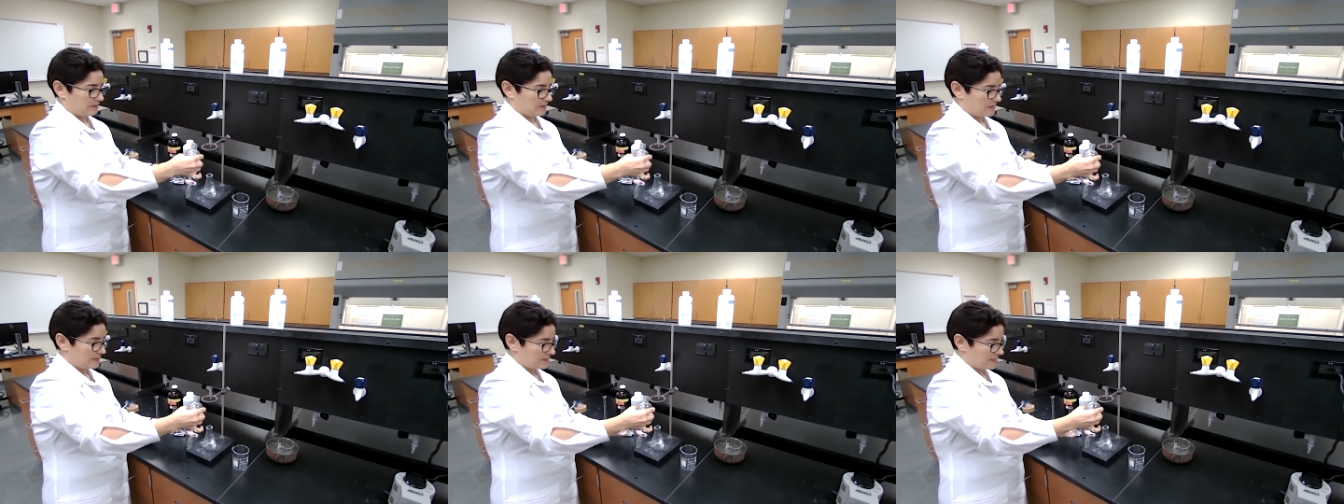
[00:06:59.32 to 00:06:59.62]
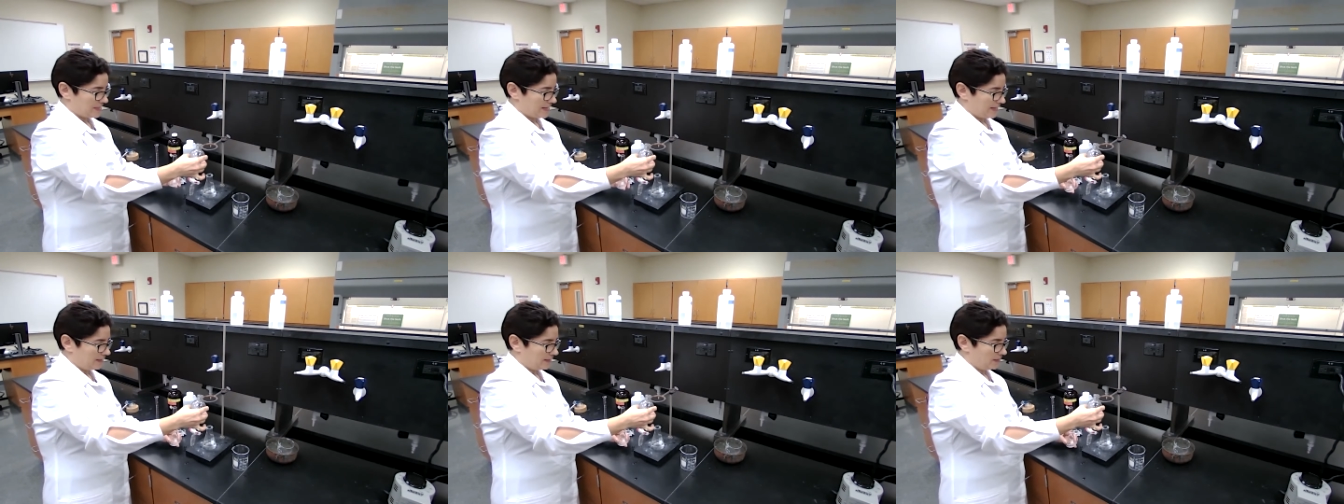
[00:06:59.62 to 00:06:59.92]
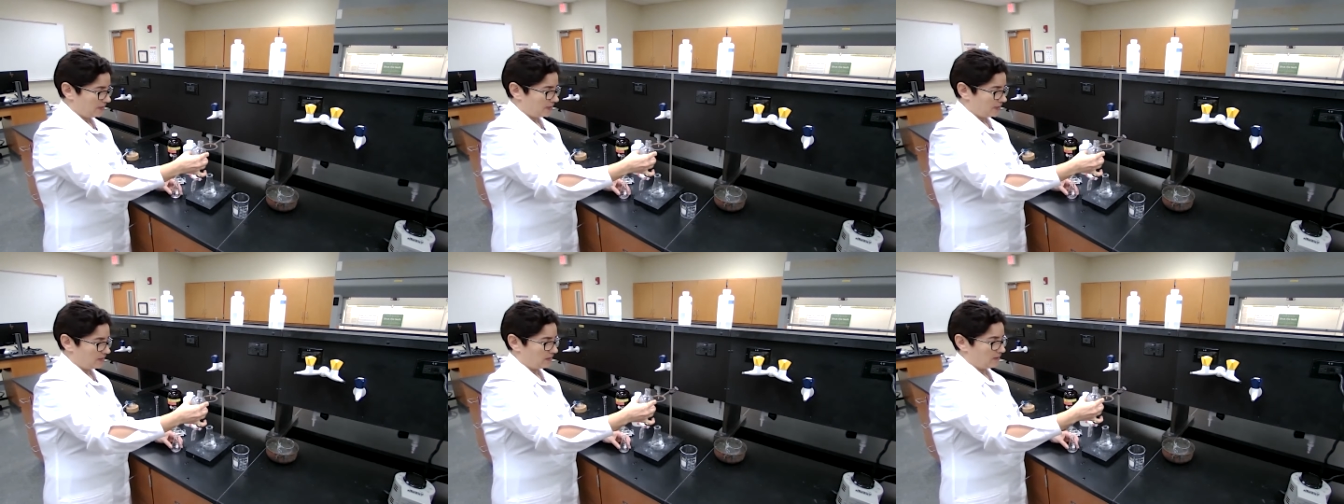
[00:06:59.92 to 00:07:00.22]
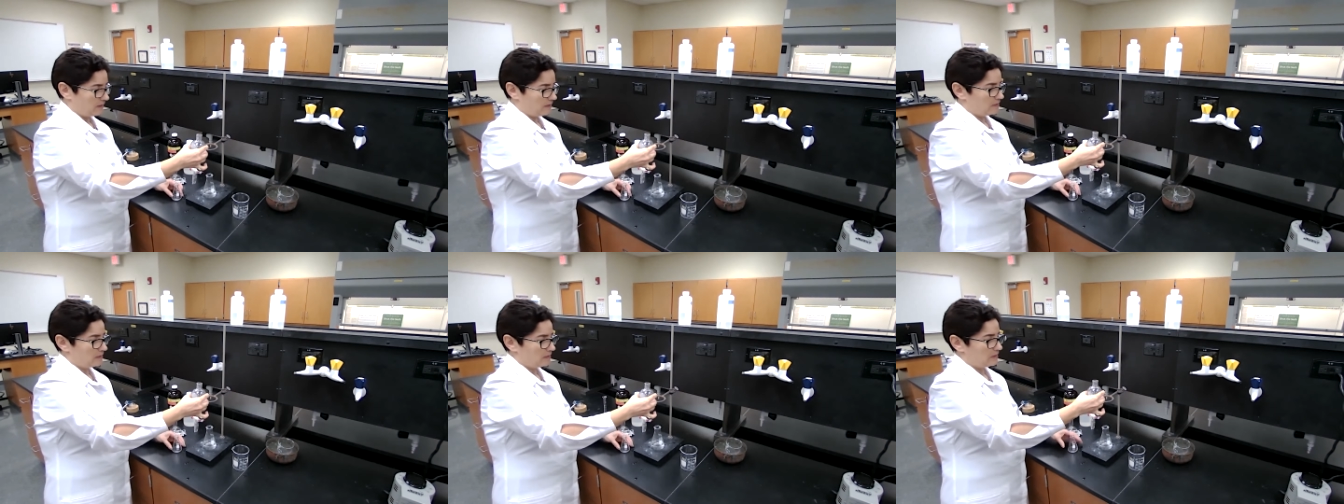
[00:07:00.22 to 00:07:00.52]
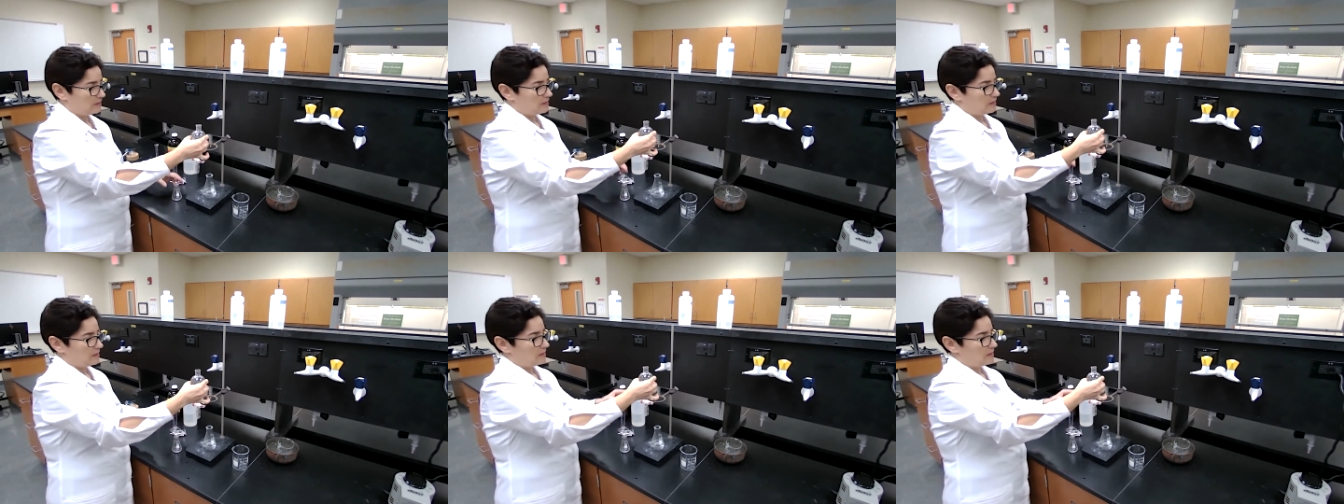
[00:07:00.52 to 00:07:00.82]
this area
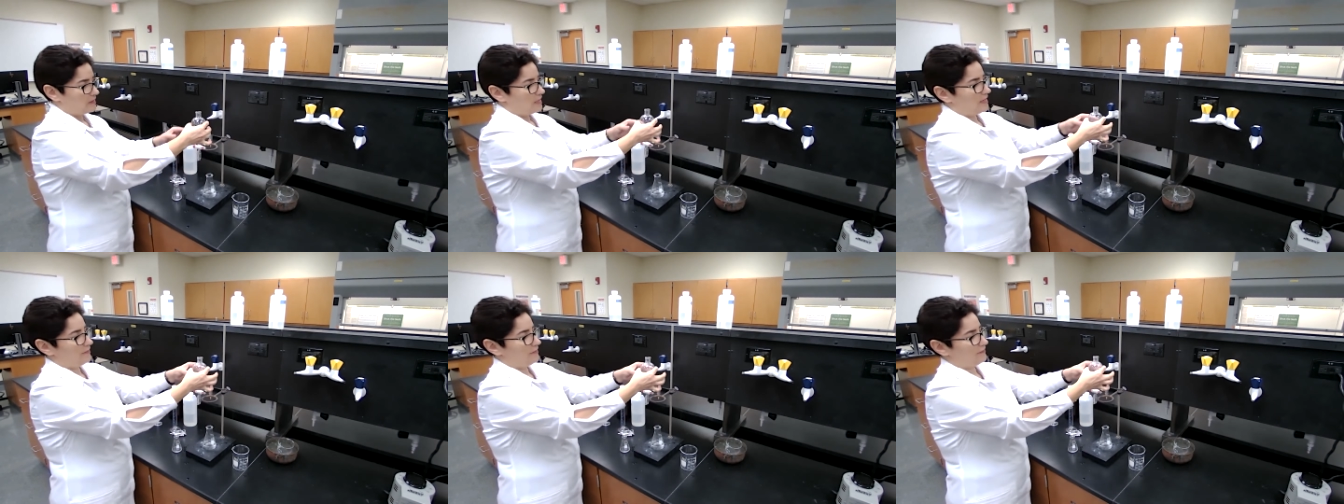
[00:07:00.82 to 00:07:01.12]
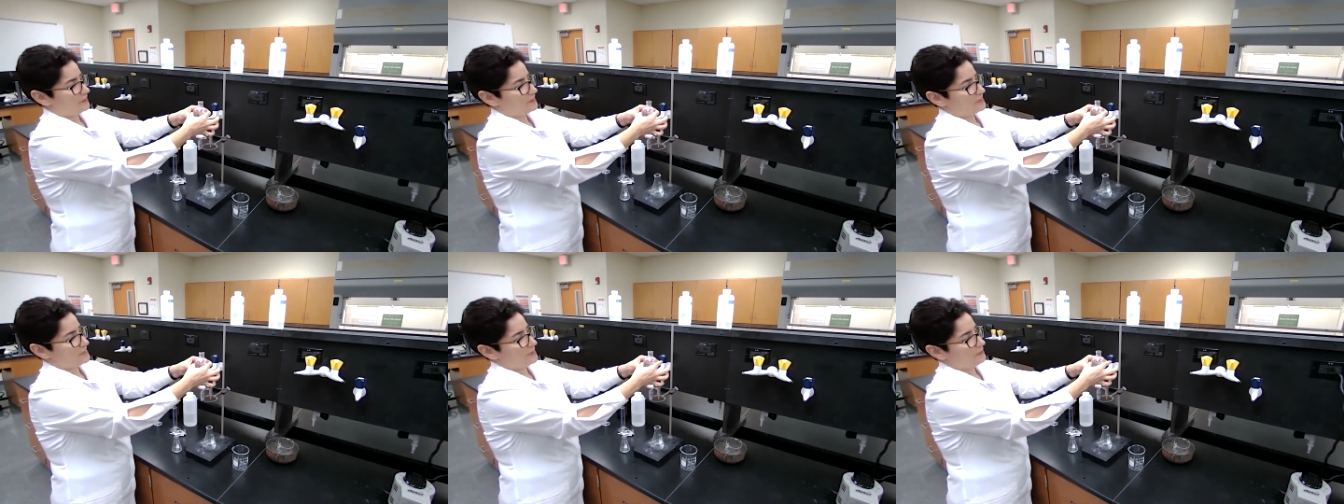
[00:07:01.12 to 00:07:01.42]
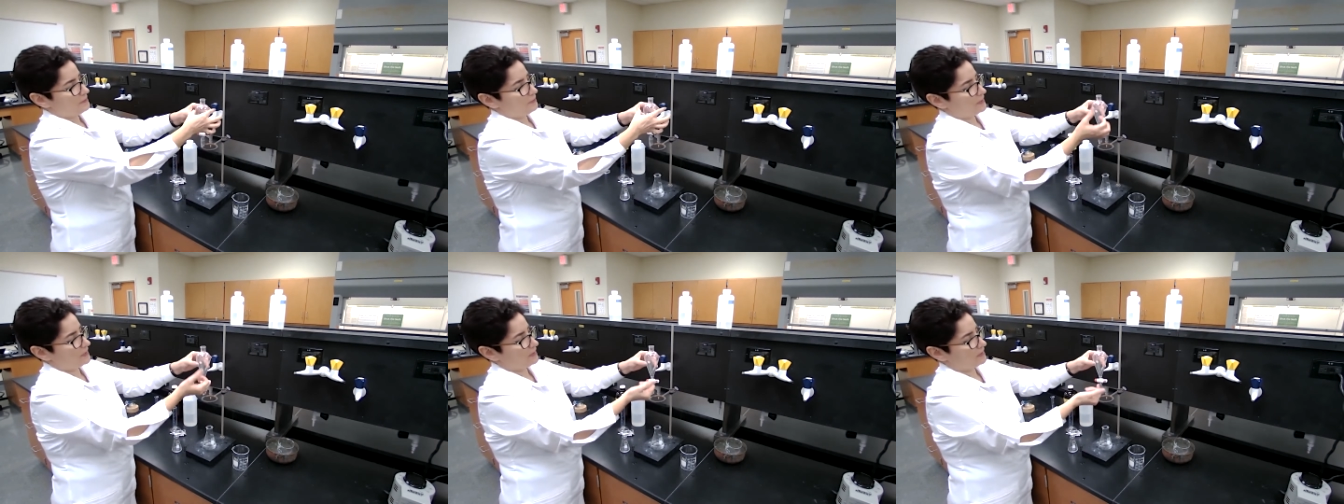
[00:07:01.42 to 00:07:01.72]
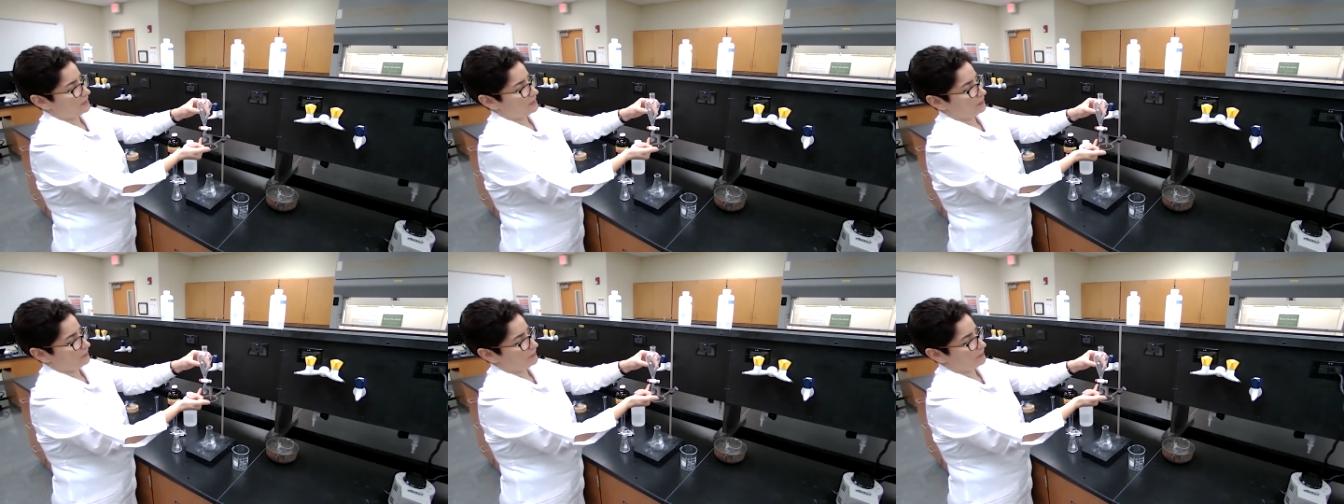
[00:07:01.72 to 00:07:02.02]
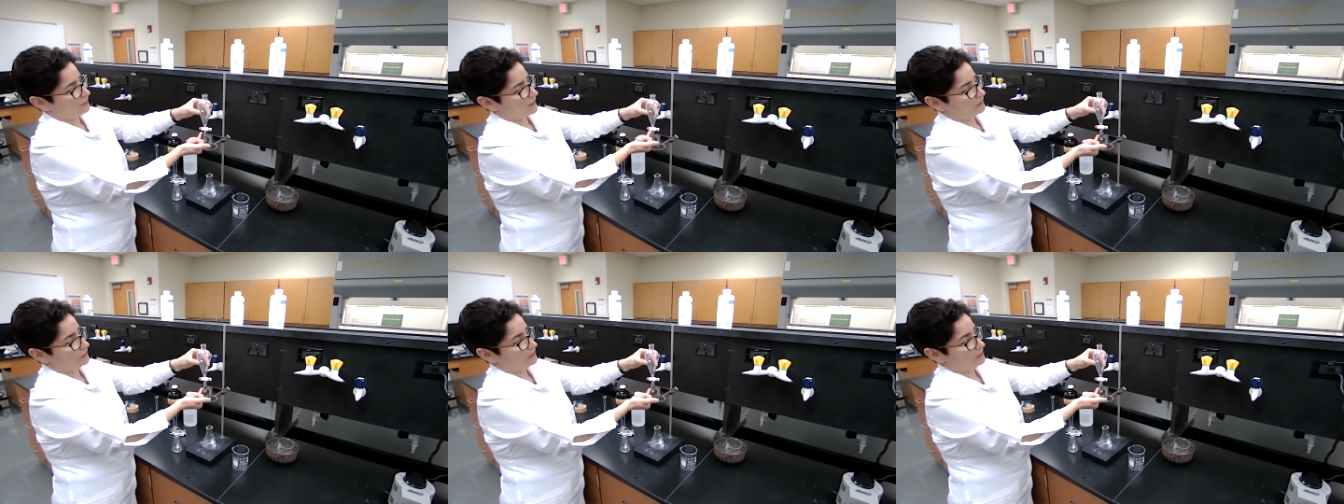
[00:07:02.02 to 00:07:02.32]
of the separator
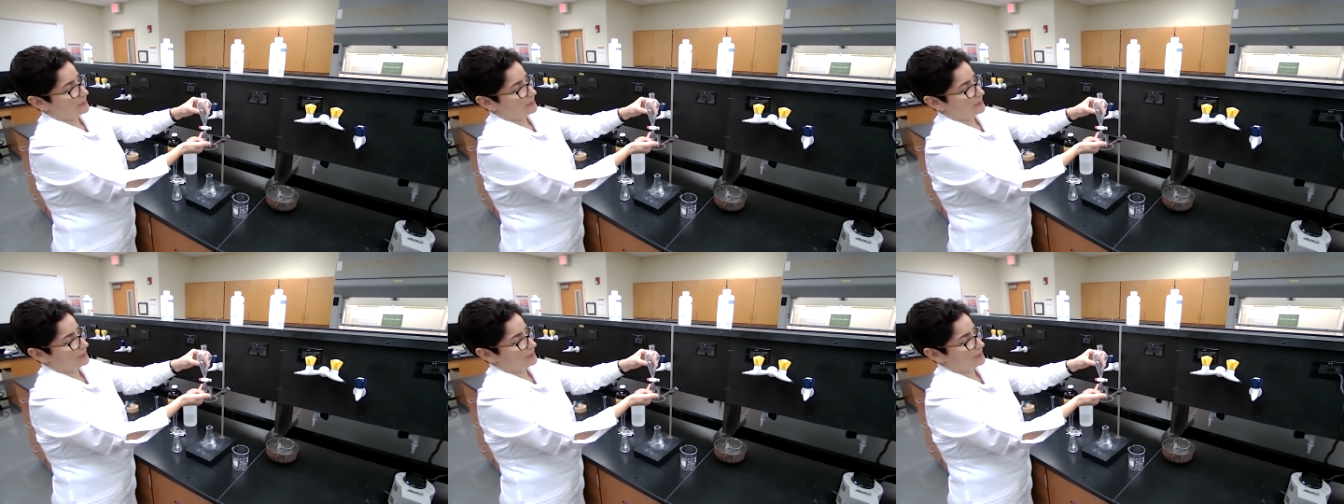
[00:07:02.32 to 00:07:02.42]
funnel